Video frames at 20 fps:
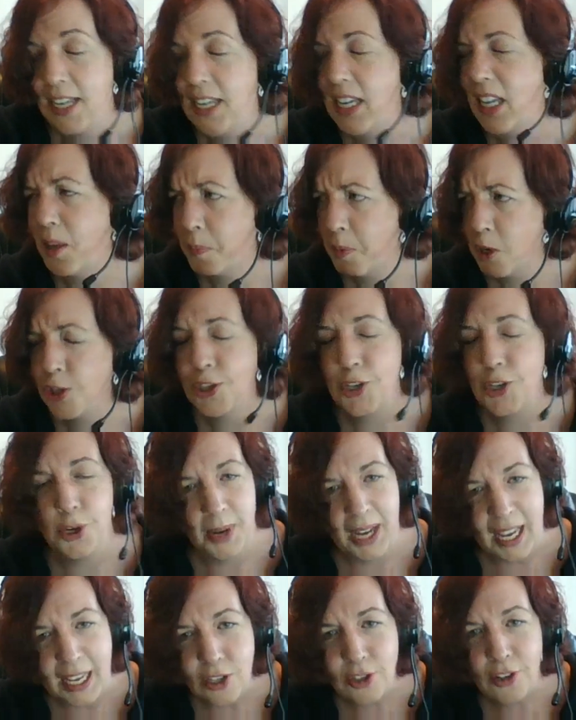And the person who
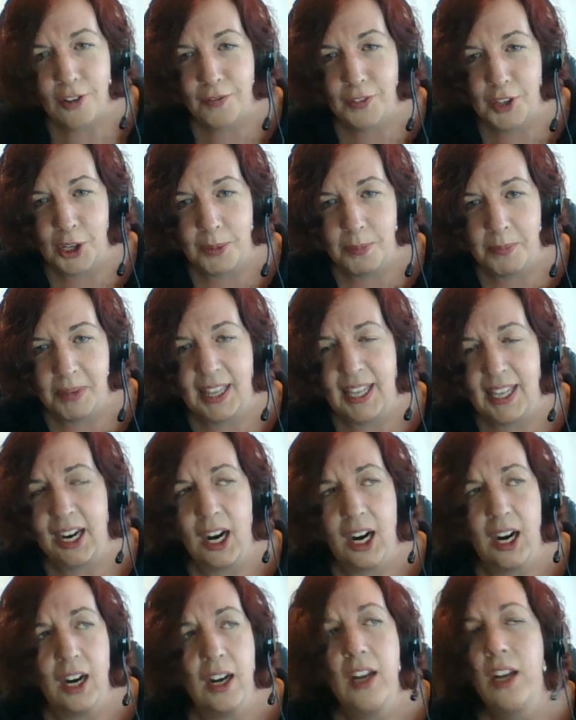interviewed me
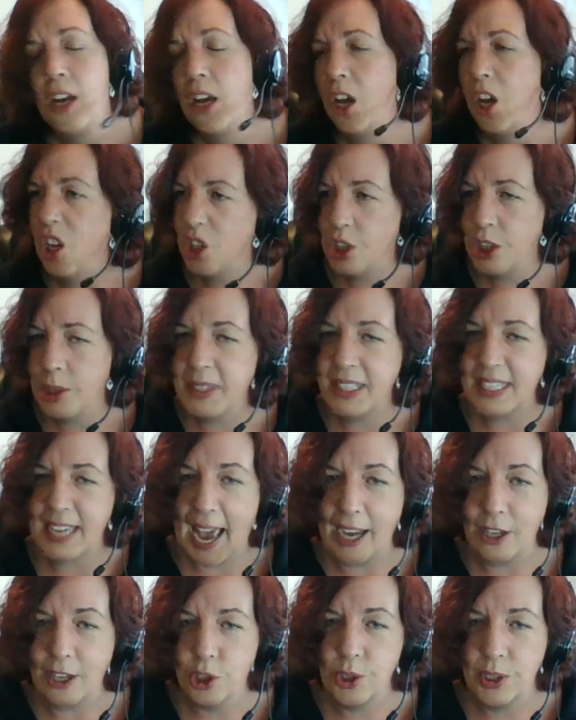there, she was
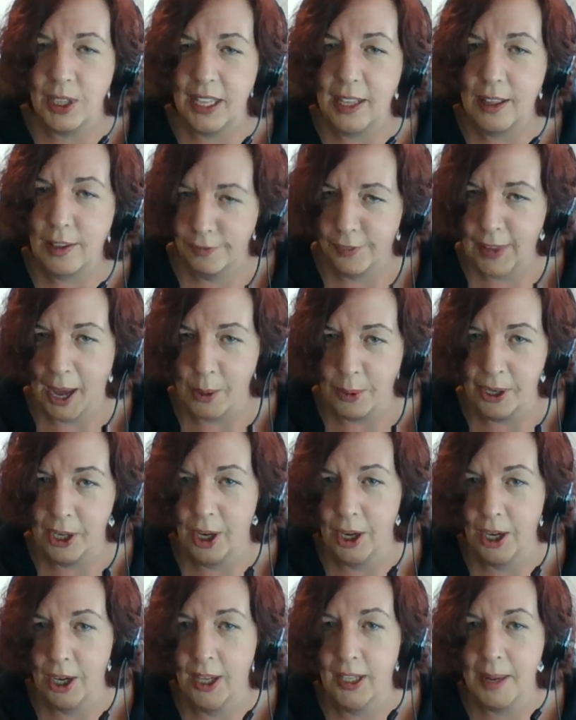actually the flower
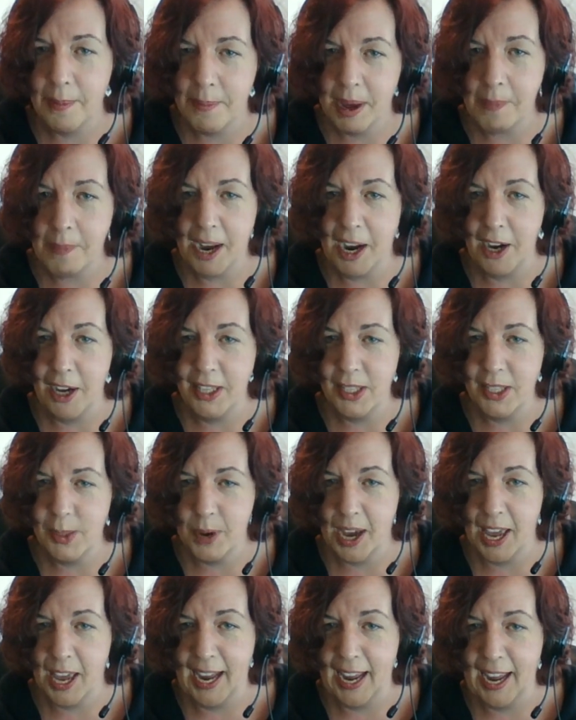girl at my parents'
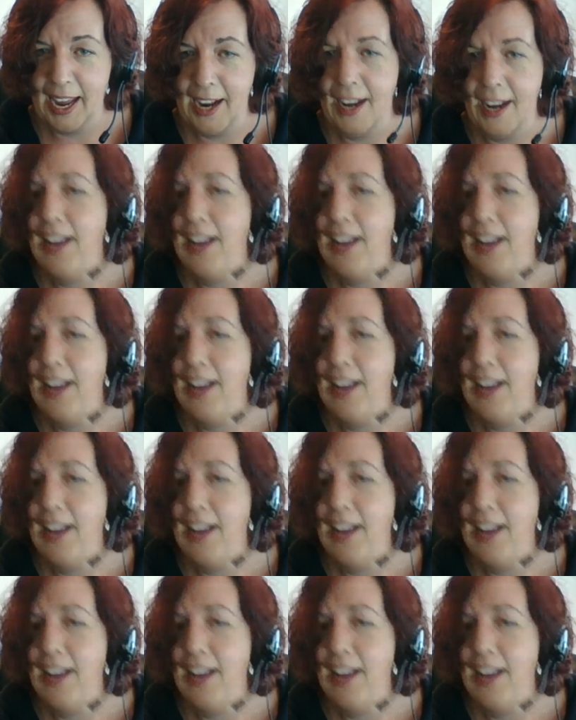wedding